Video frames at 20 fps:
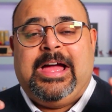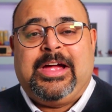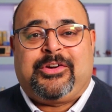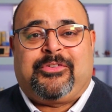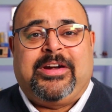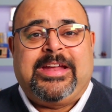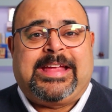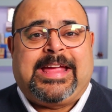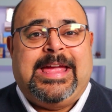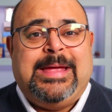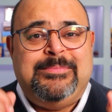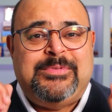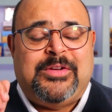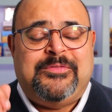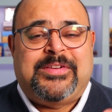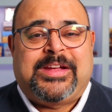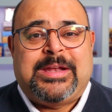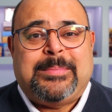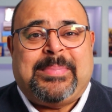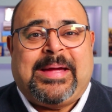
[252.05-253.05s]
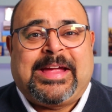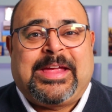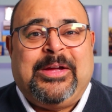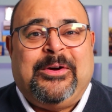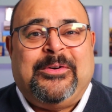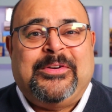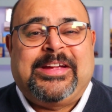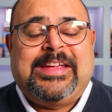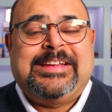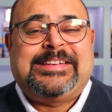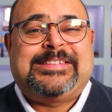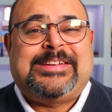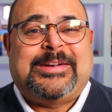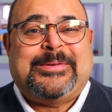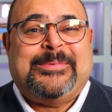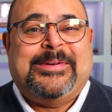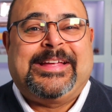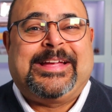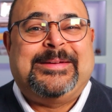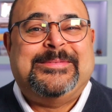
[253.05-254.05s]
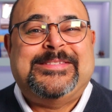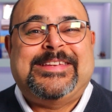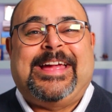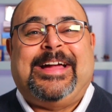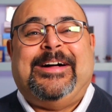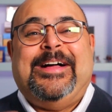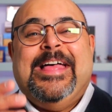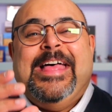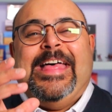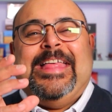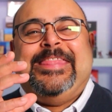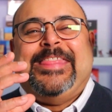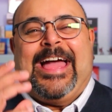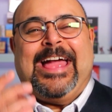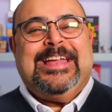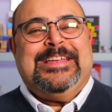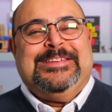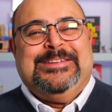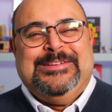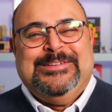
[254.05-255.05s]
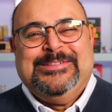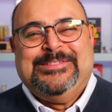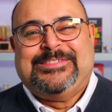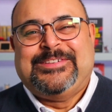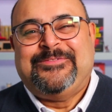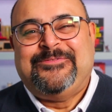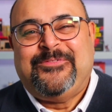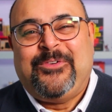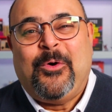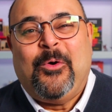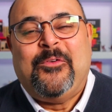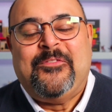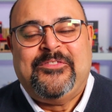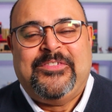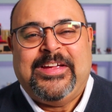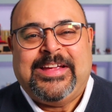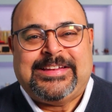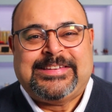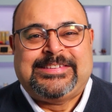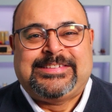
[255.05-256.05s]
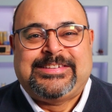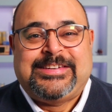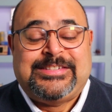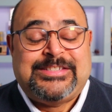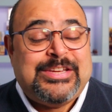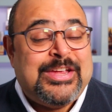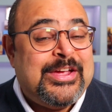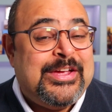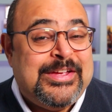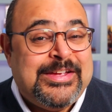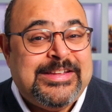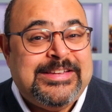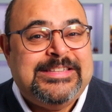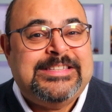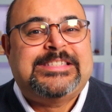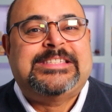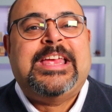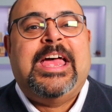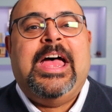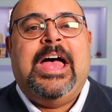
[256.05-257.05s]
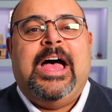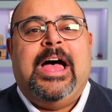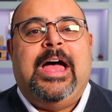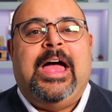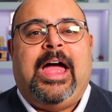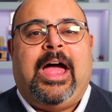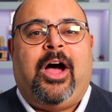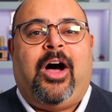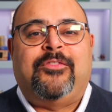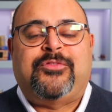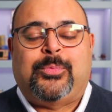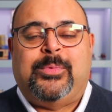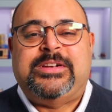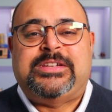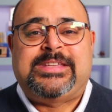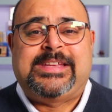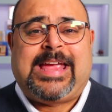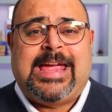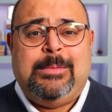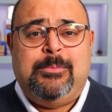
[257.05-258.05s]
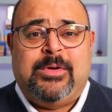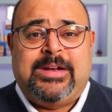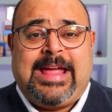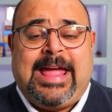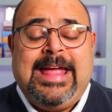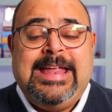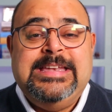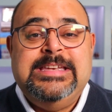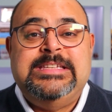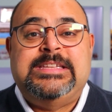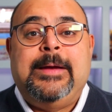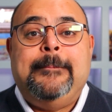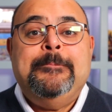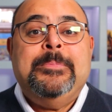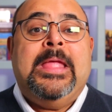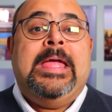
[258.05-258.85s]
Great game, don't forget to back it on Kickstarter when it comes out. That used 4 fixed turns after which the game would end.